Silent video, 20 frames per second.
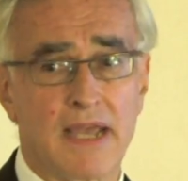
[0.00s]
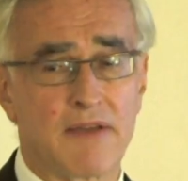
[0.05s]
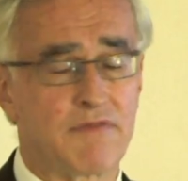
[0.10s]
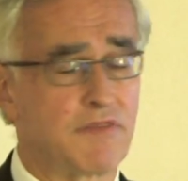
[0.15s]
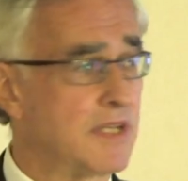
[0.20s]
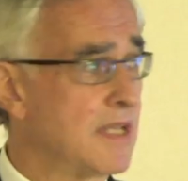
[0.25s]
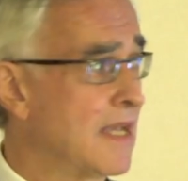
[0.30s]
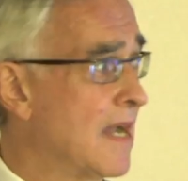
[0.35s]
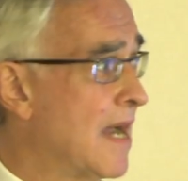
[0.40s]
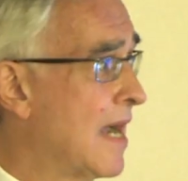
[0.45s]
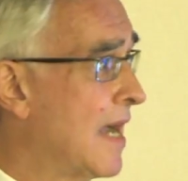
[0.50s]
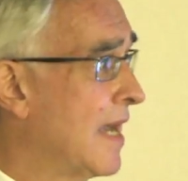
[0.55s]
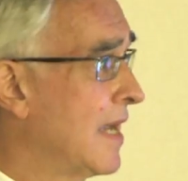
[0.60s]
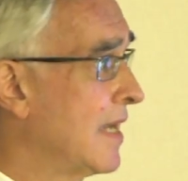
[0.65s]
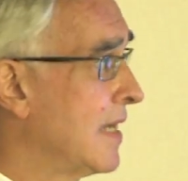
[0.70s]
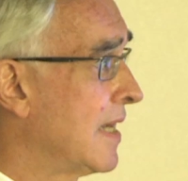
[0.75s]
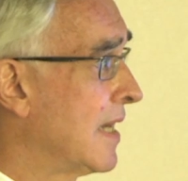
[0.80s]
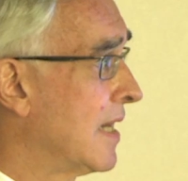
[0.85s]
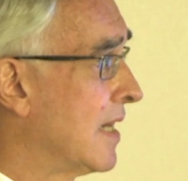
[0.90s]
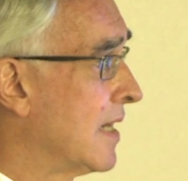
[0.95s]

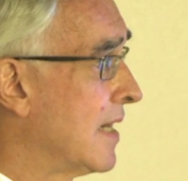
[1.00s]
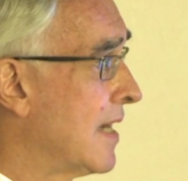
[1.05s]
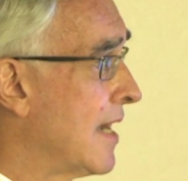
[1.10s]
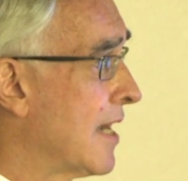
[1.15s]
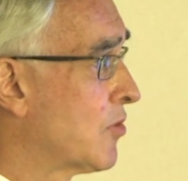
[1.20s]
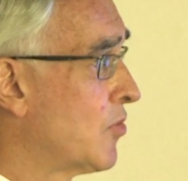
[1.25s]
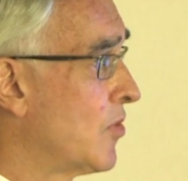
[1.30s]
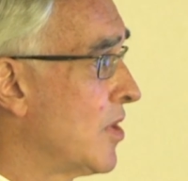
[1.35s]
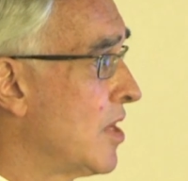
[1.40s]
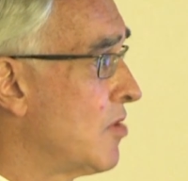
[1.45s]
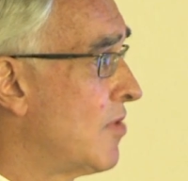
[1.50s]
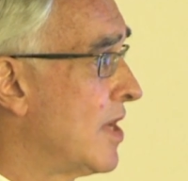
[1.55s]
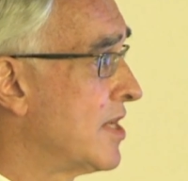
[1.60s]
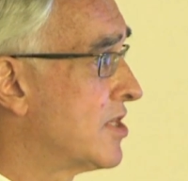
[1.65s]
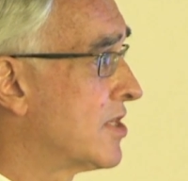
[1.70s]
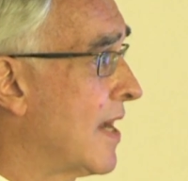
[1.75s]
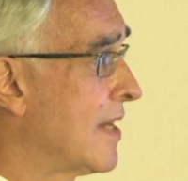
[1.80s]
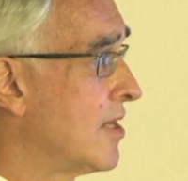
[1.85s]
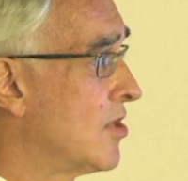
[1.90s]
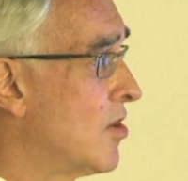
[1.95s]
FDI, equity
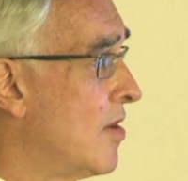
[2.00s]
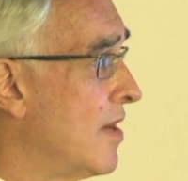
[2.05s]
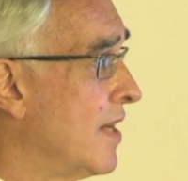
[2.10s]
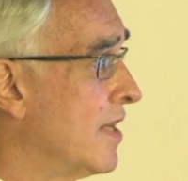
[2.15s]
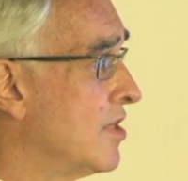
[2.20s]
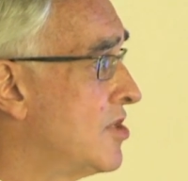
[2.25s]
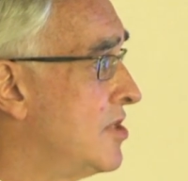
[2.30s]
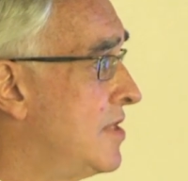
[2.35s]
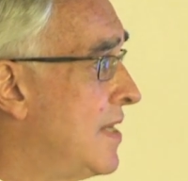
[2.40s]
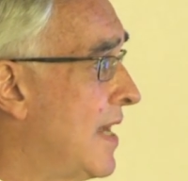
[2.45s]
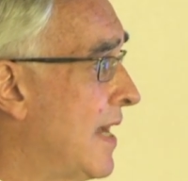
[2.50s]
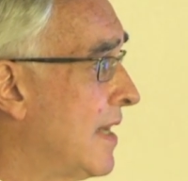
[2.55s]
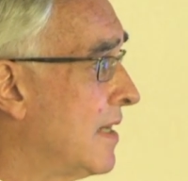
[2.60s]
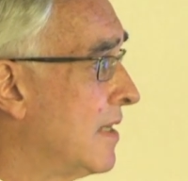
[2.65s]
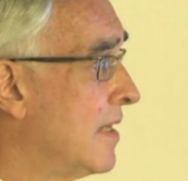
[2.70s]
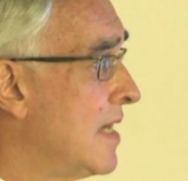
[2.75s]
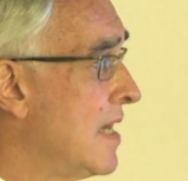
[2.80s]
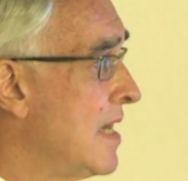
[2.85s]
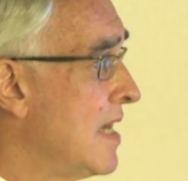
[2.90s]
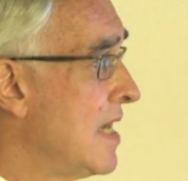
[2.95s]
retained earnings debt,